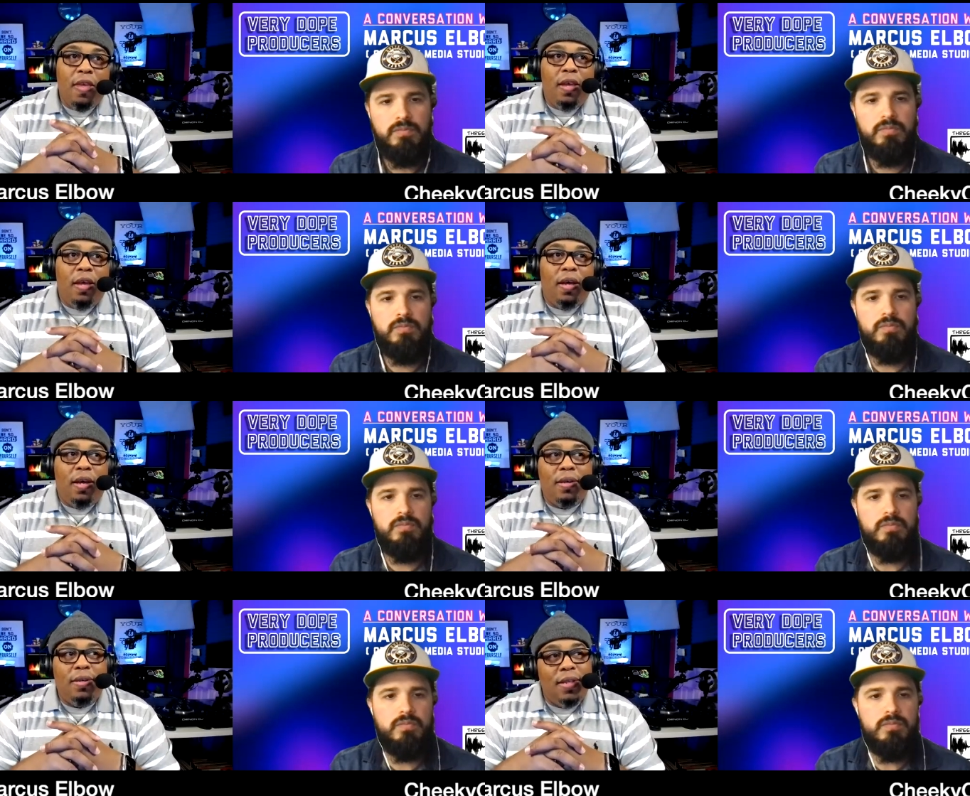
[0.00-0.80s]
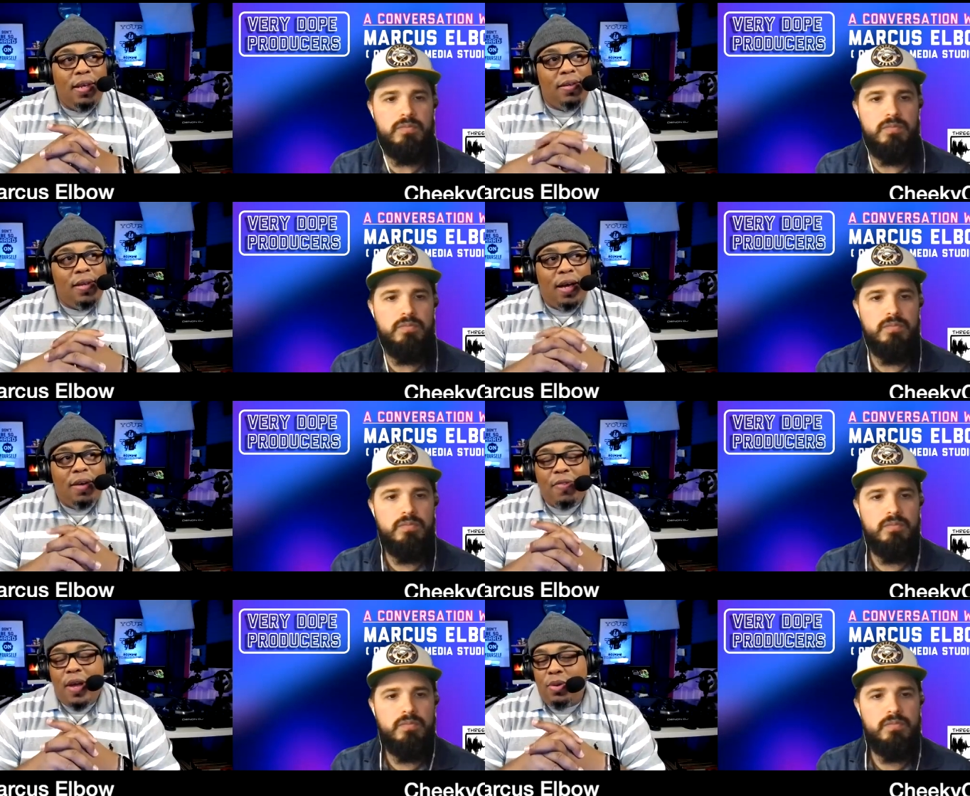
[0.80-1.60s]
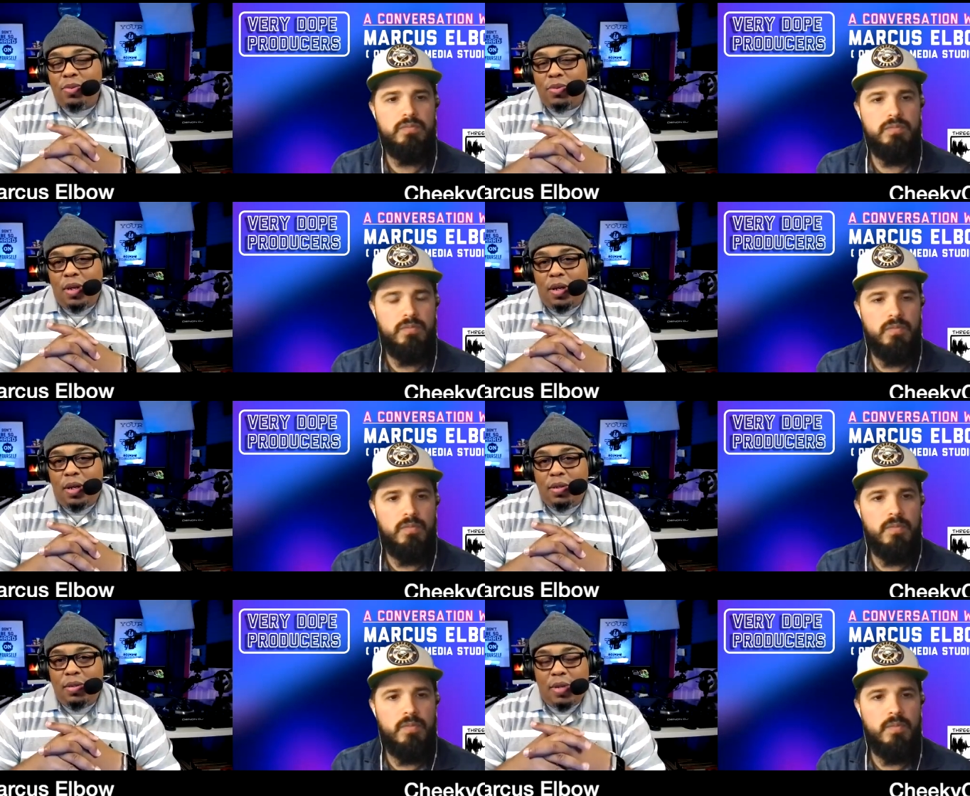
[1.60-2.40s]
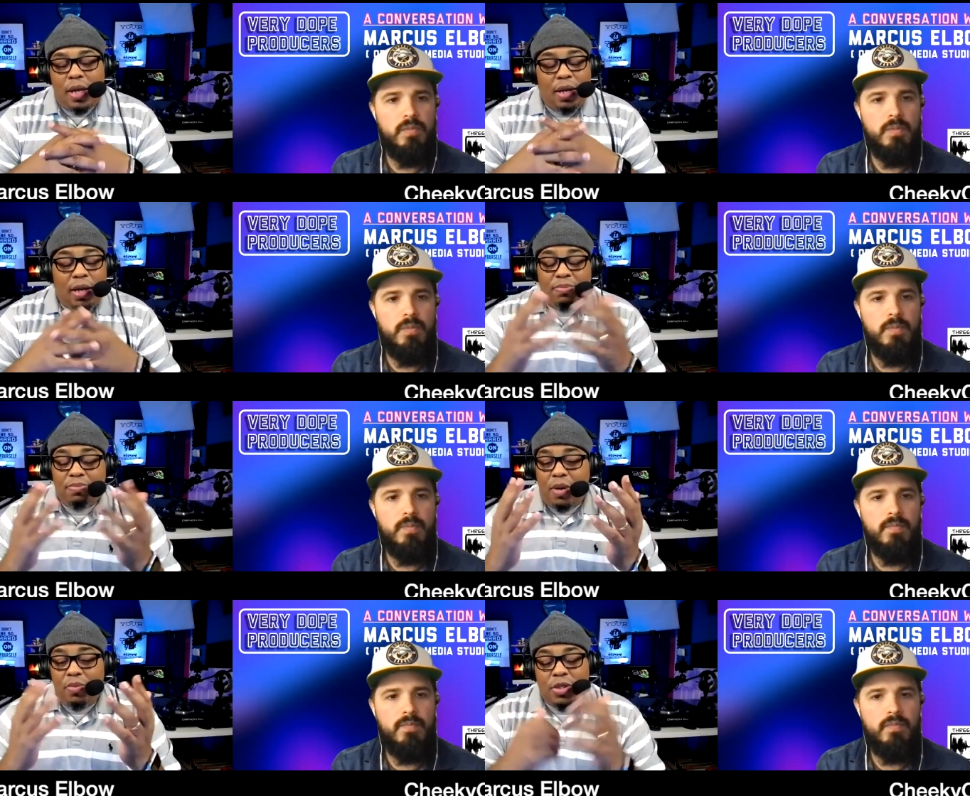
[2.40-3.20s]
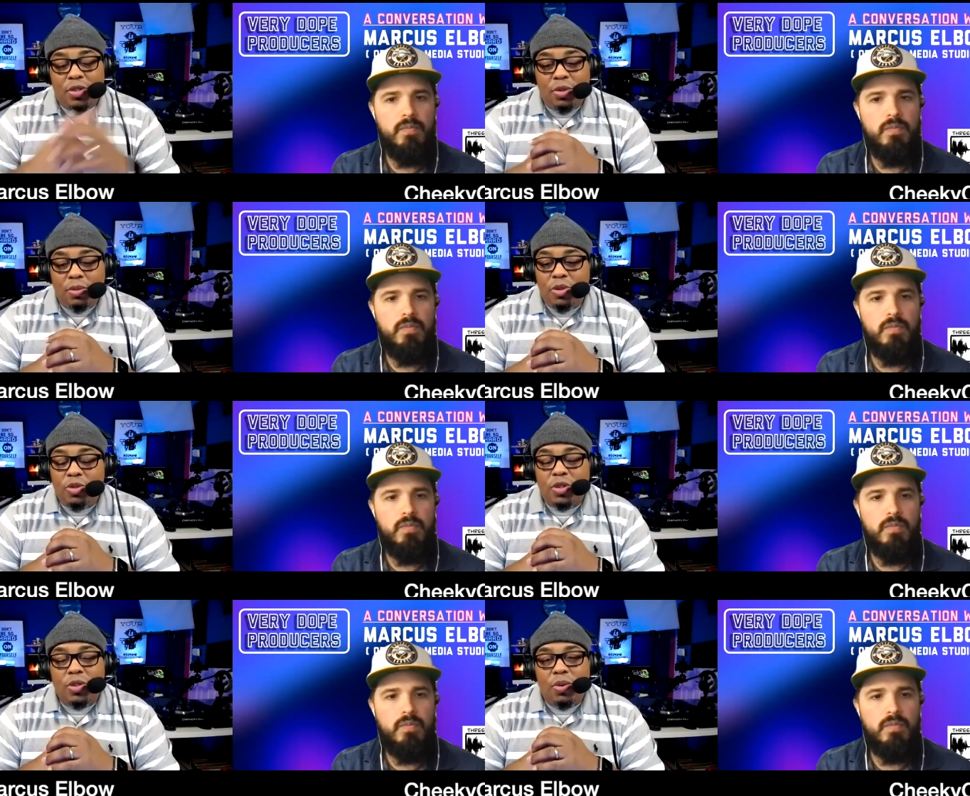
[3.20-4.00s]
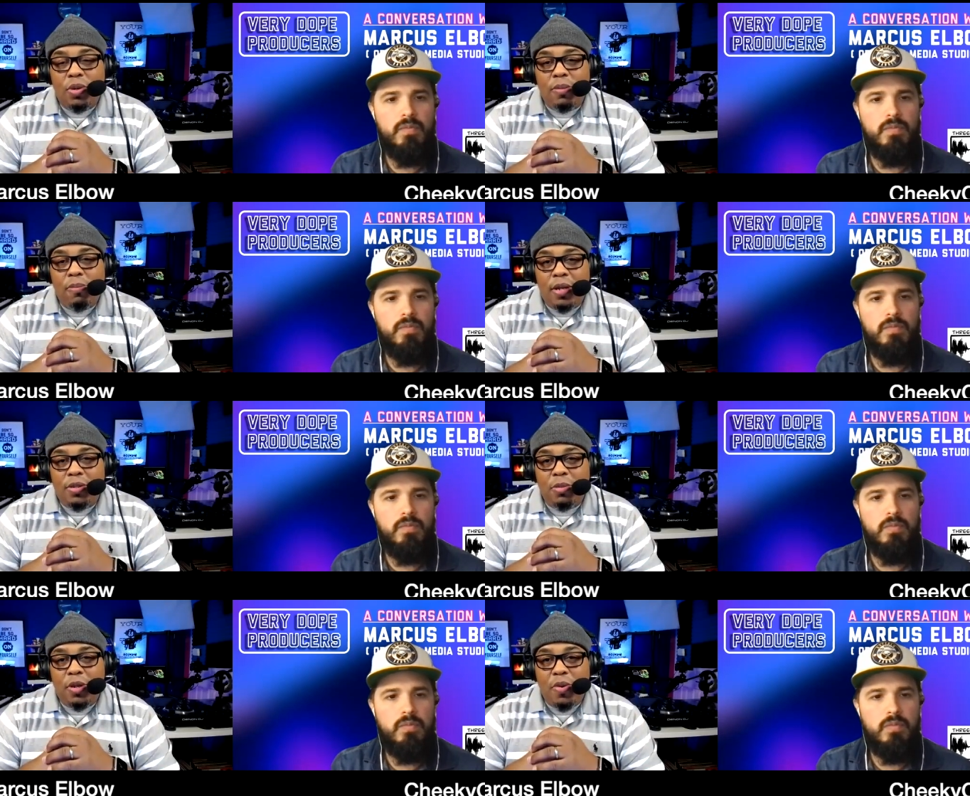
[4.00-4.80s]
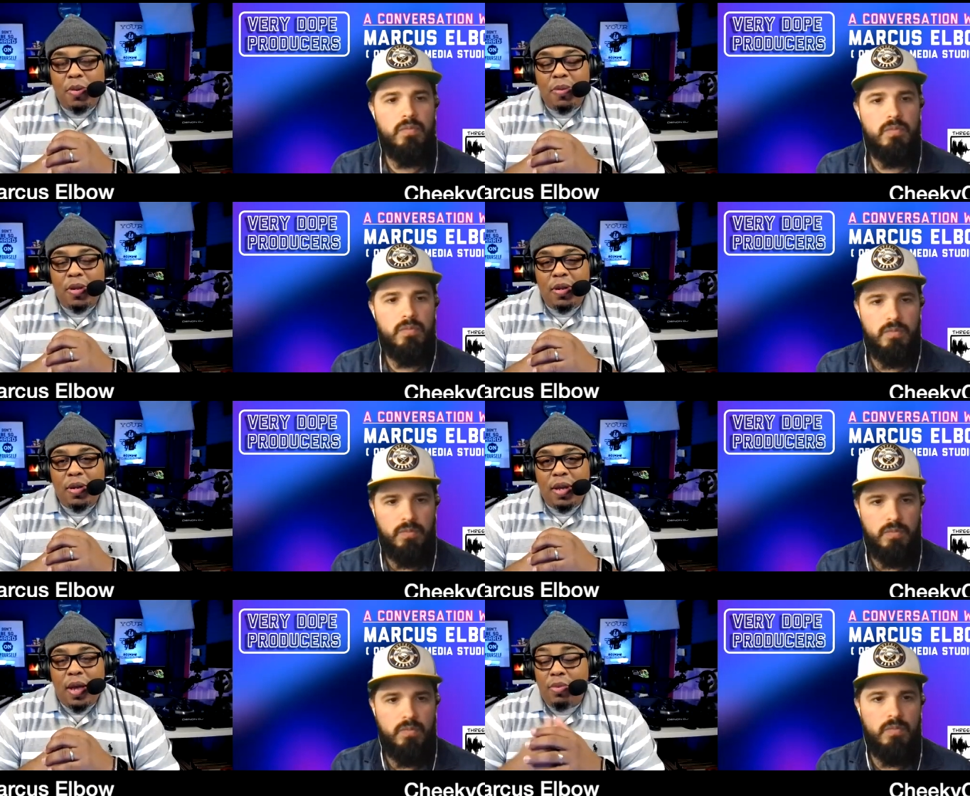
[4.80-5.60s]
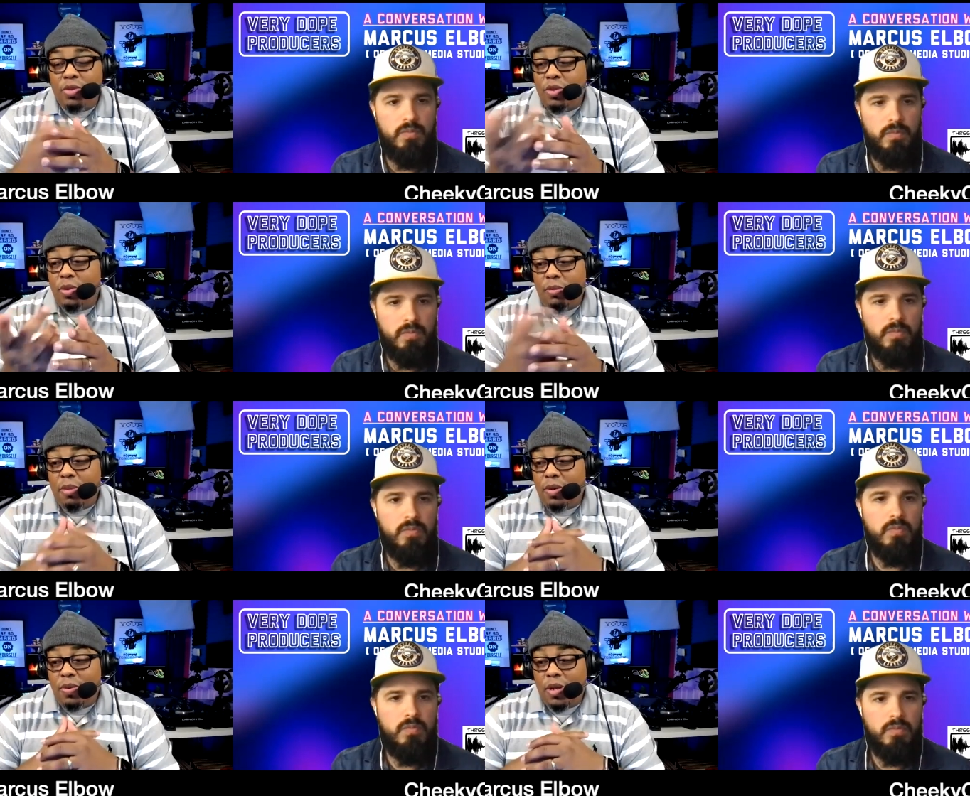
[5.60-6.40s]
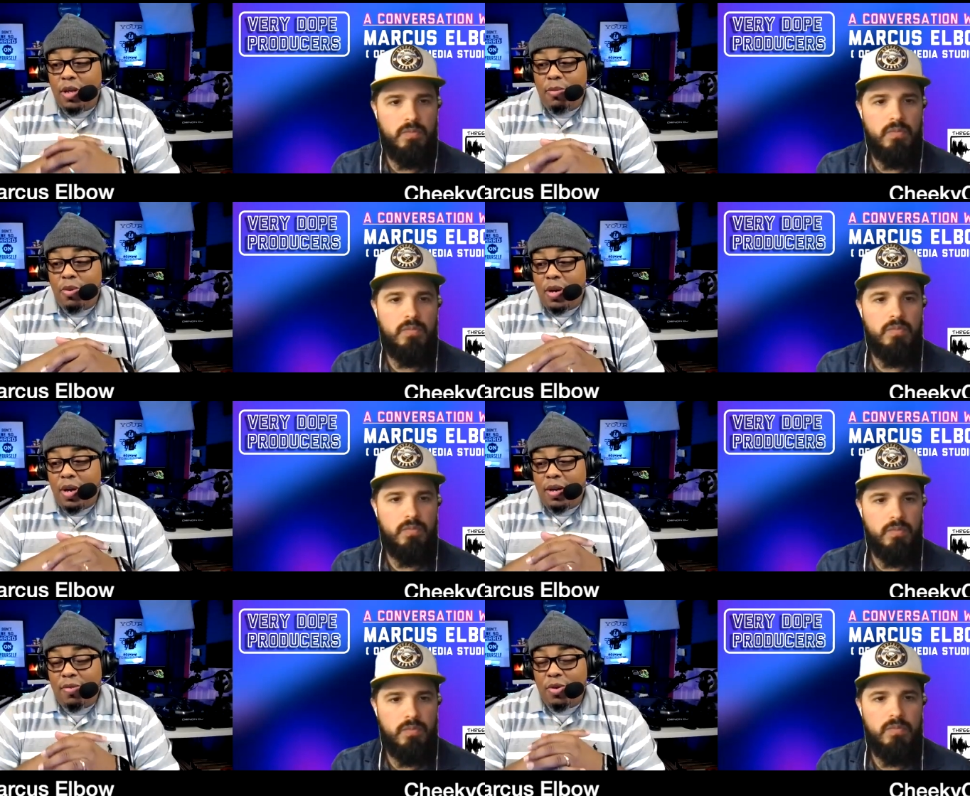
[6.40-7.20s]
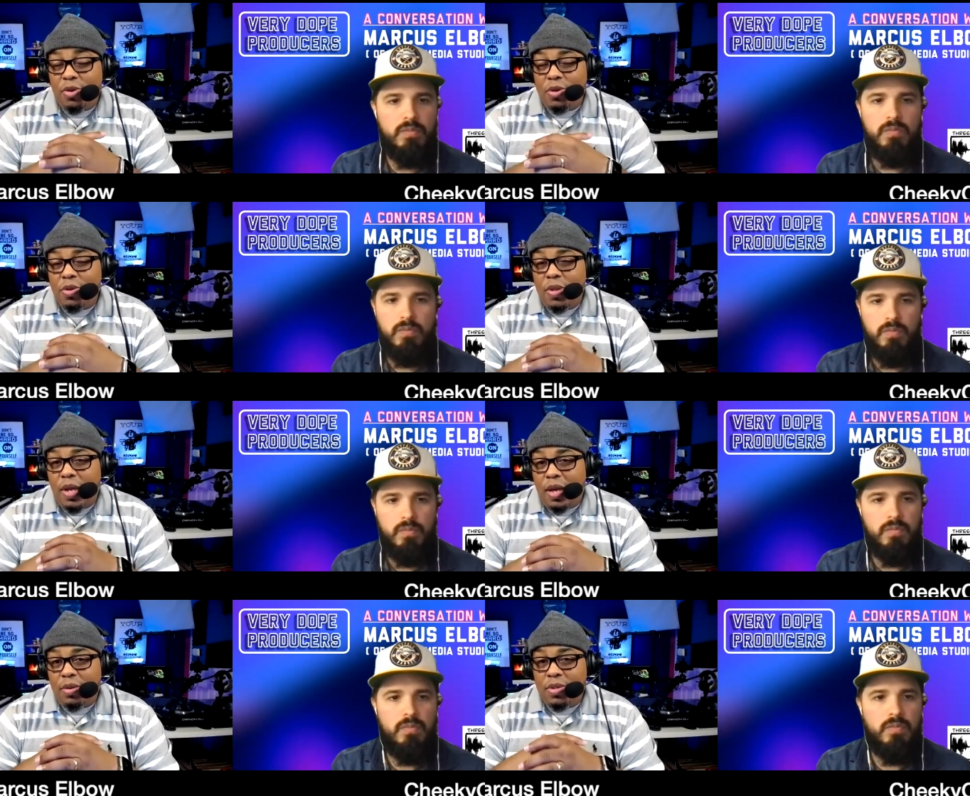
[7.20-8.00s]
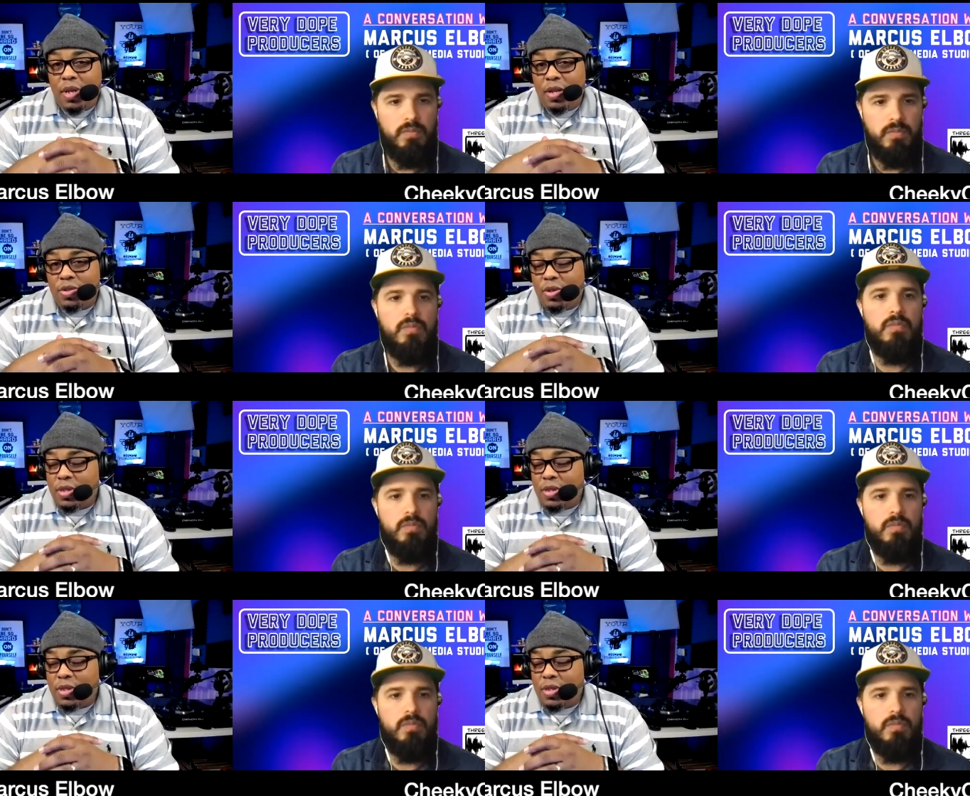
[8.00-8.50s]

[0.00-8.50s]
Speaker 1: Uh, then I found uh, I, I, went to a music store to buy some equipment, and the guy was doing a beat on a keyboard, and I didn't even know you can do that. It was an ASR